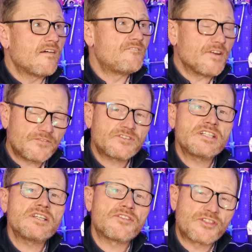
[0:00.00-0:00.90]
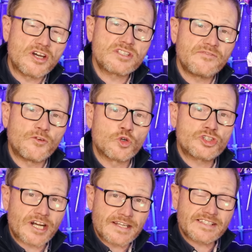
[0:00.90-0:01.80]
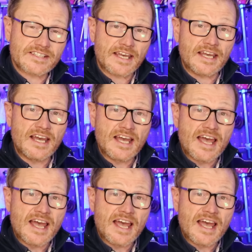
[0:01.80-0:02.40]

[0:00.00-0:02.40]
50-34 chainset